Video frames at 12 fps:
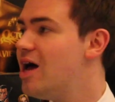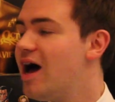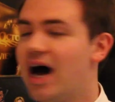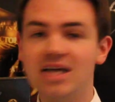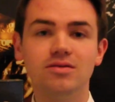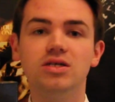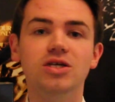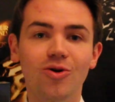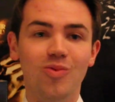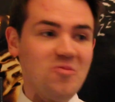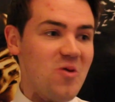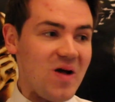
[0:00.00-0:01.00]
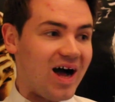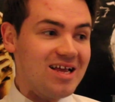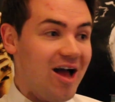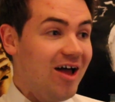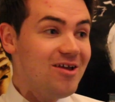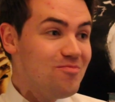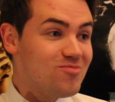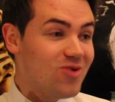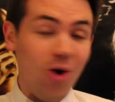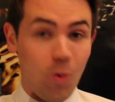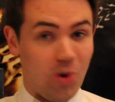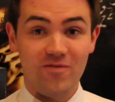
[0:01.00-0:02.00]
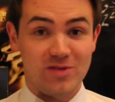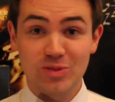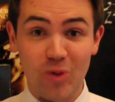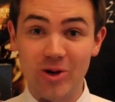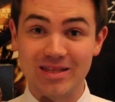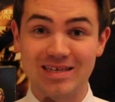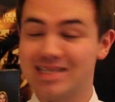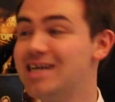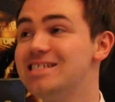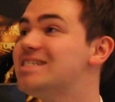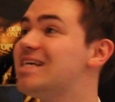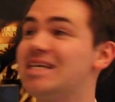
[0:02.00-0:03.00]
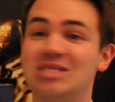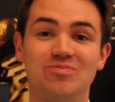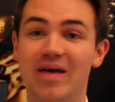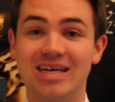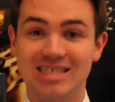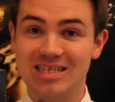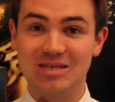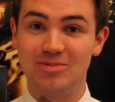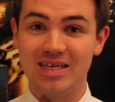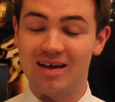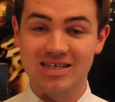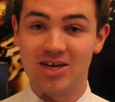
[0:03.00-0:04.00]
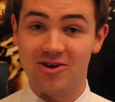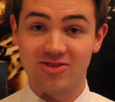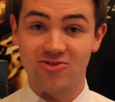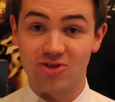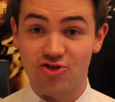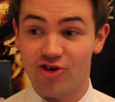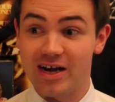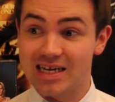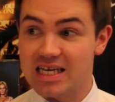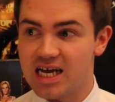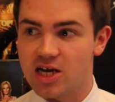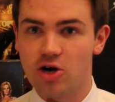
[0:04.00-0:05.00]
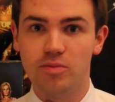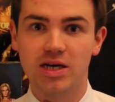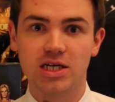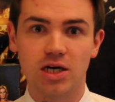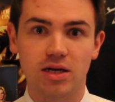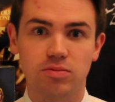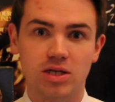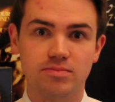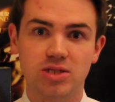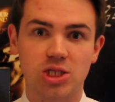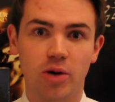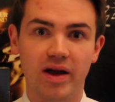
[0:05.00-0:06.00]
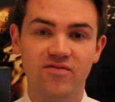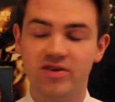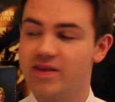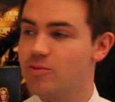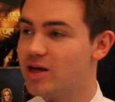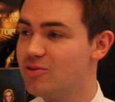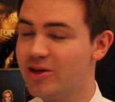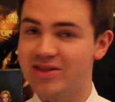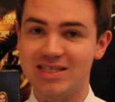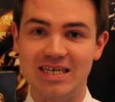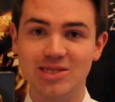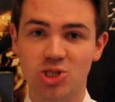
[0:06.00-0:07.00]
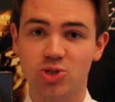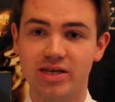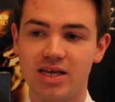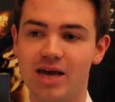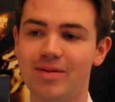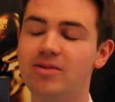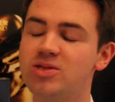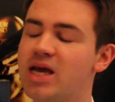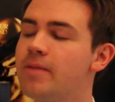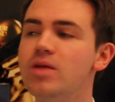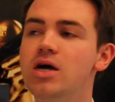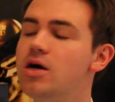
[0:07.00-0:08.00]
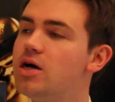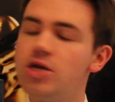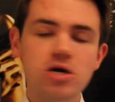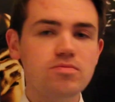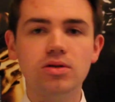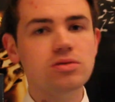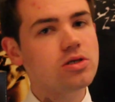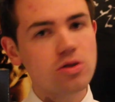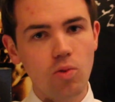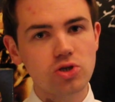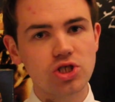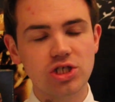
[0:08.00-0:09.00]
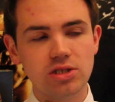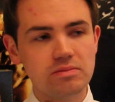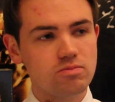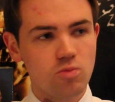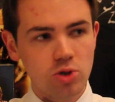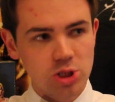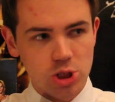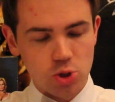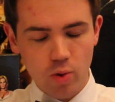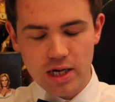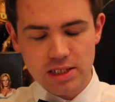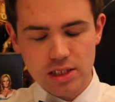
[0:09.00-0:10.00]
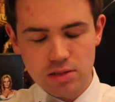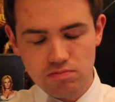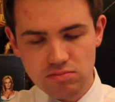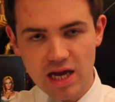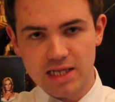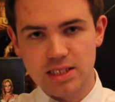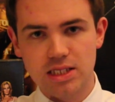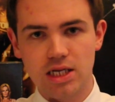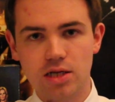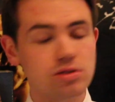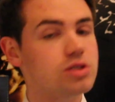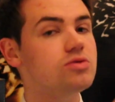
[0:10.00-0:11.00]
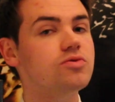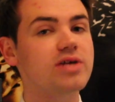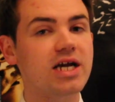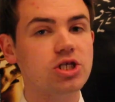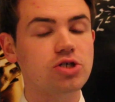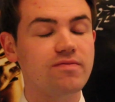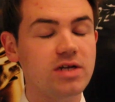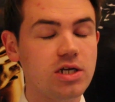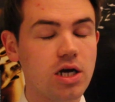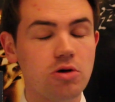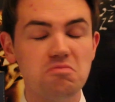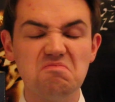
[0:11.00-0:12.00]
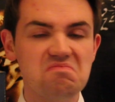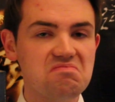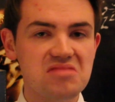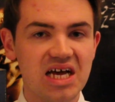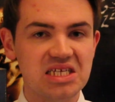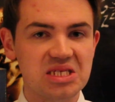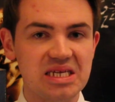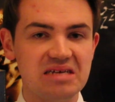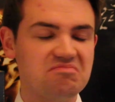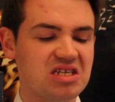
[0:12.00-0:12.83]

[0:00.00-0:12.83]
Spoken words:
I'm not one for spoilers. I didn't expect to be like going through the trailer like, oh my god, I must know everything. Like when the teaser trailer came out, I was like, no, I'm only gonna watch it once or twice. That's it. I'm gonna do the reaction video. That's it.